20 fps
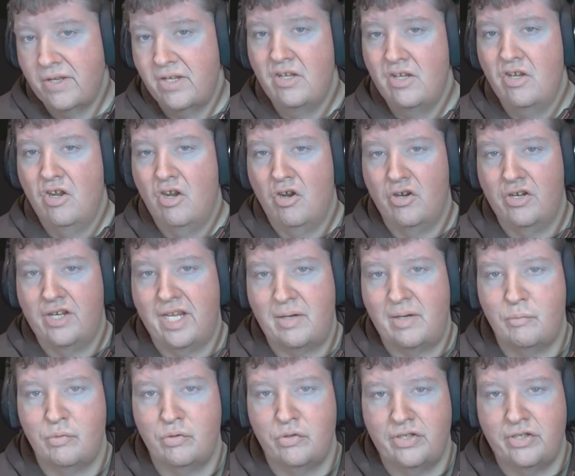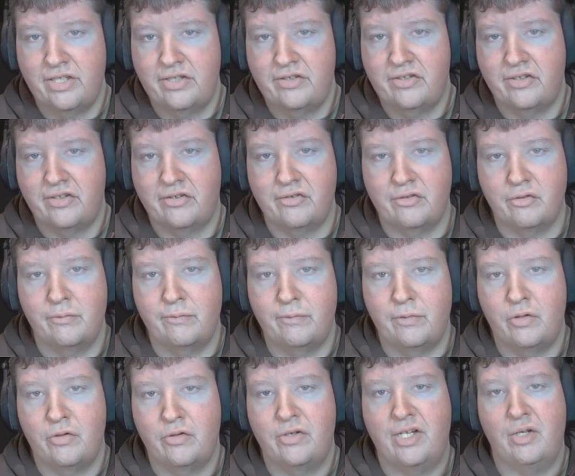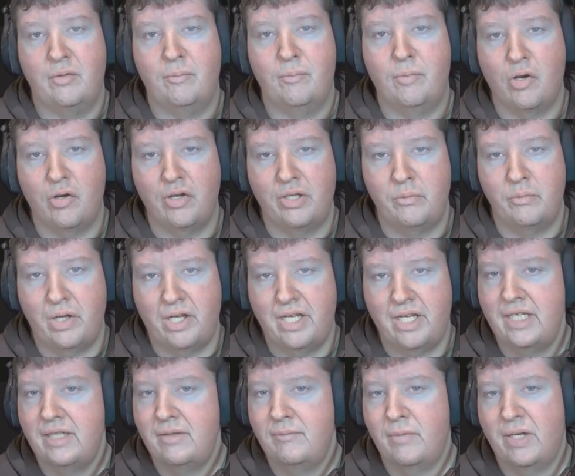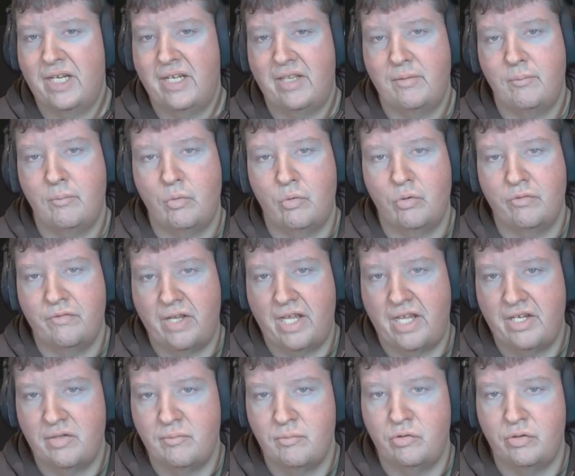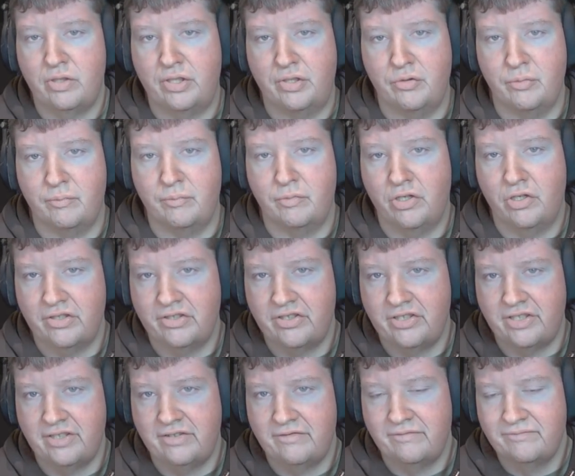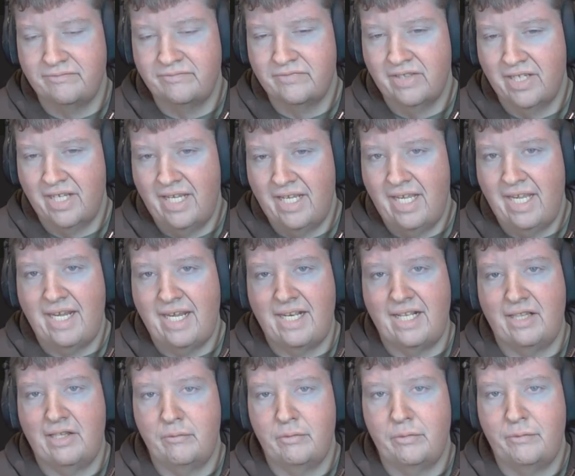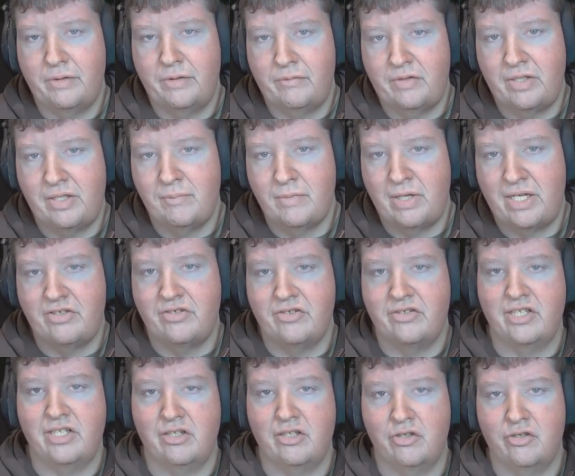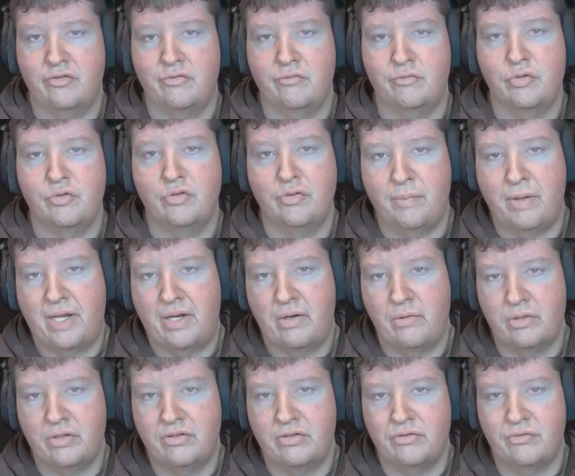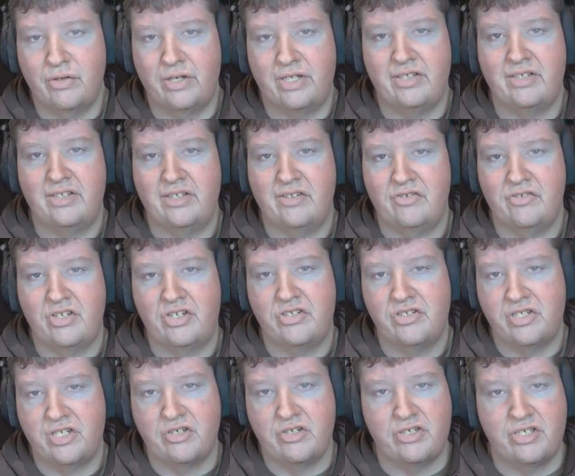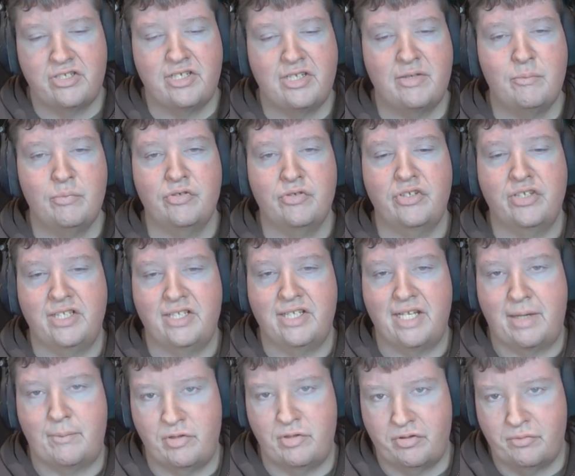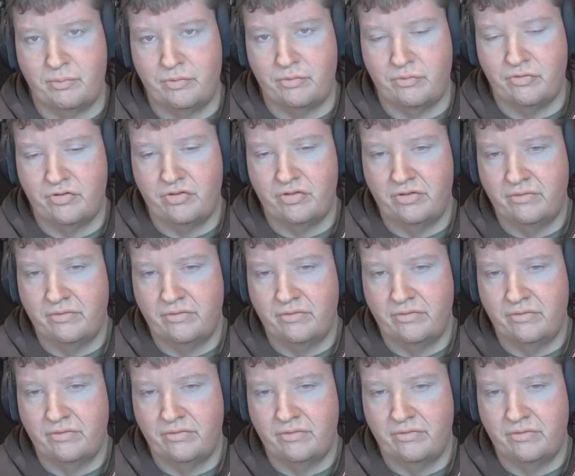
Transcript: Arcane Brilliance and Slowfall are now party-wide, making them more valuable in group content. And at level 50, mages can learn Rune of Power, granting a stationary 10% damage boost.